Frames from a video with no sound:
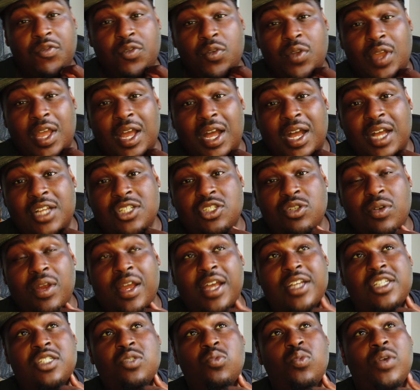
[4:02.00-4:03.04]
few
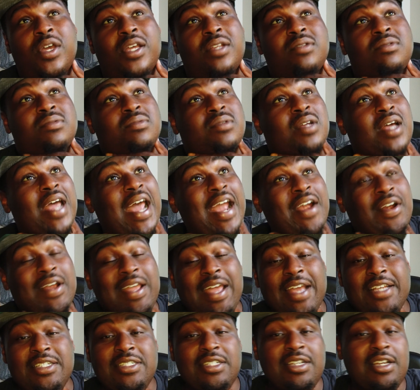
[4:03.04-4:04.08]
contracts with
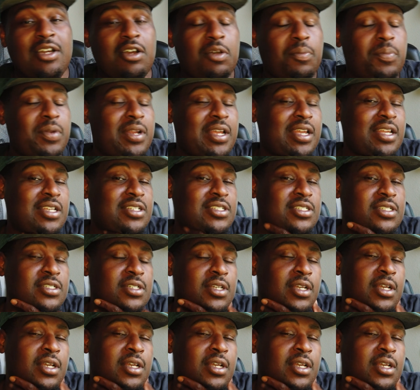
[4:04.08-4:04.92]
aggregation companies